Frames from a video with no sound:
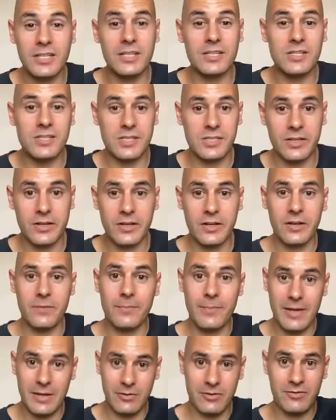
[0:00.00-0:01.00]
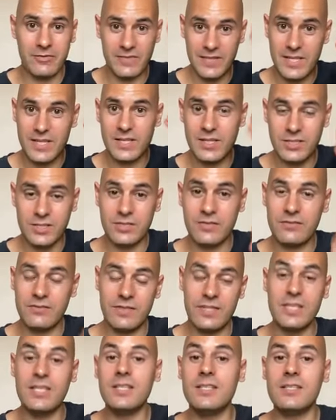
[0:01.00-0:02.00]
need a certain amount of each of
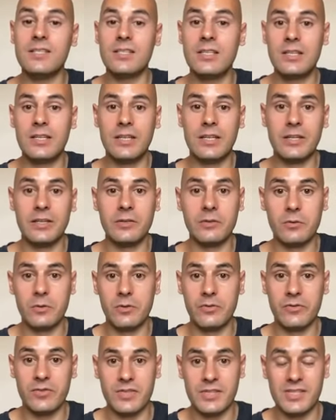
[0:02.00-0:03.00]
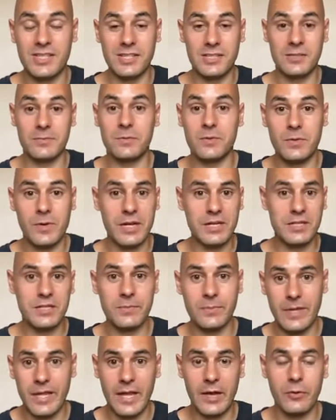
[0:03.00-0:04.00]
these in order for the system to actually
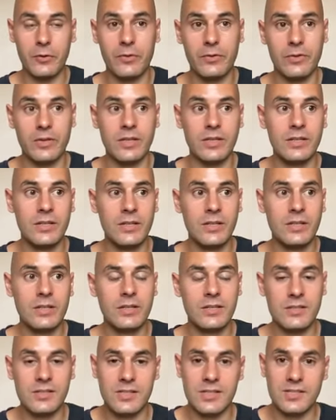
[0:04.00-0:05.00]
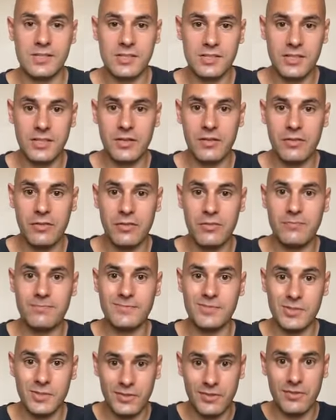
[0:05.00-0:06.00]
be healthy. Because there's a certain
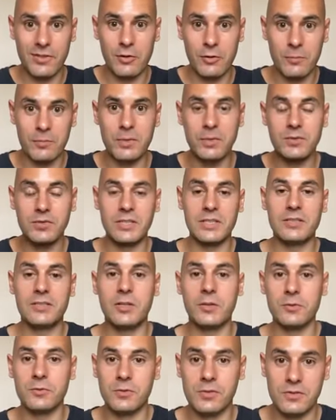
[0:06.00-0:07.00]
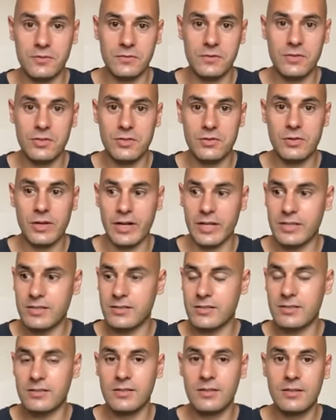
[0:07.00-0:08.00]
sort of therapeutic dose of
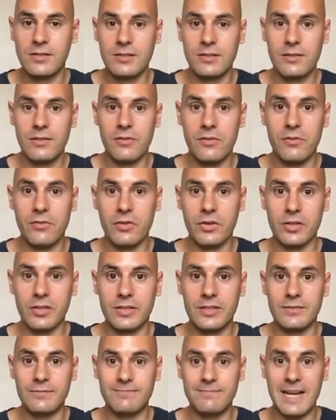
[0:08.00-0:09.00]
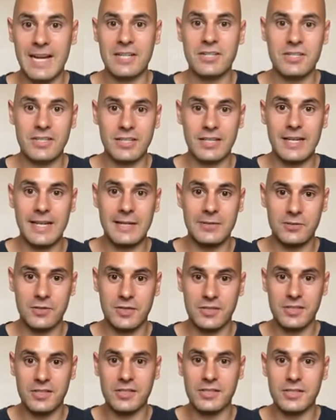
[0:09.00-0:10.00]
stress that actually allows
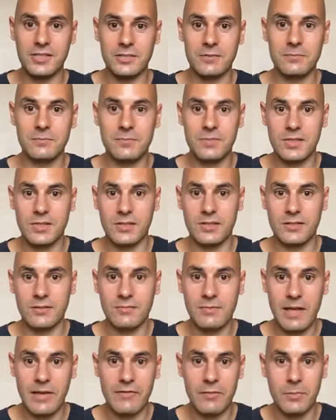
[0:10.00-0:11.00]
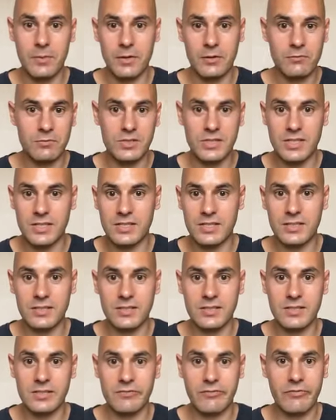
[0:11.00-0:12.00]
our system to have a bit of
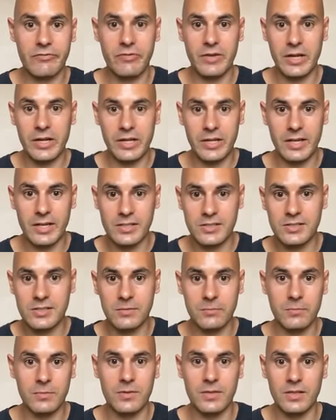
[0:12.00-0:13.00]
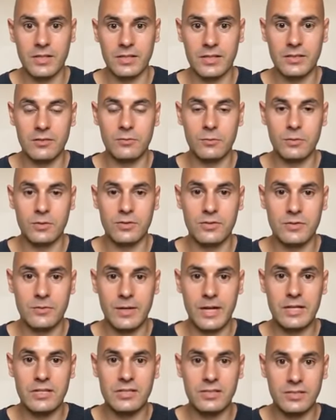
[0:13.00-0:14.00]
resistance and fight against something in order to
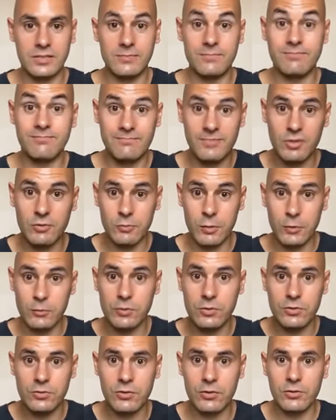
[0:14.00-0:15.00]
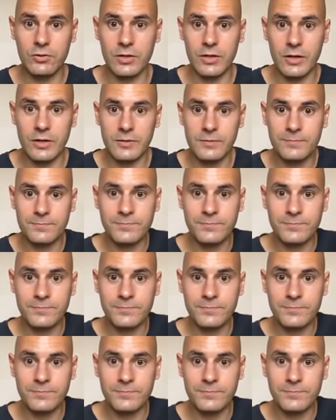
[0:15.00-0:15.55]
actually grow stronger.